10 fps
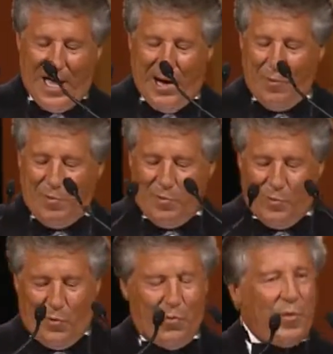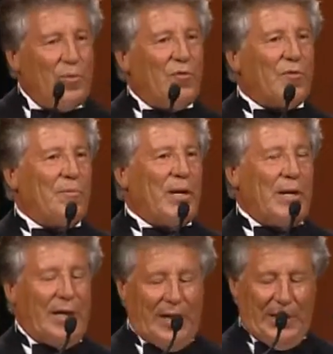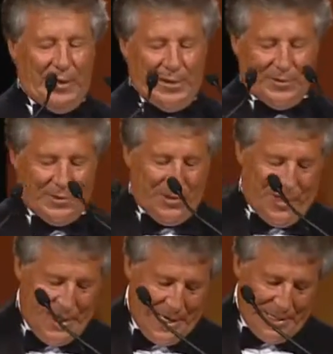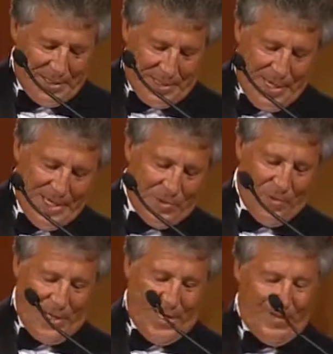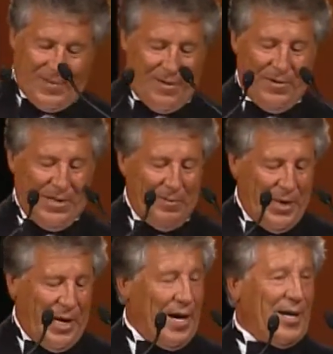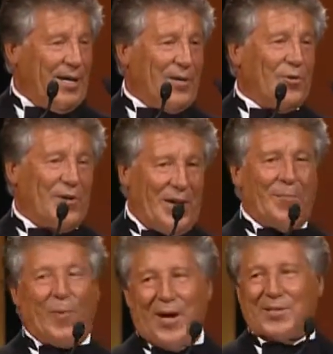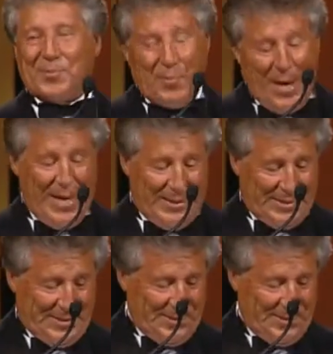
And when we moved from Italy to the United States, we left everything behind, including our pots and pans.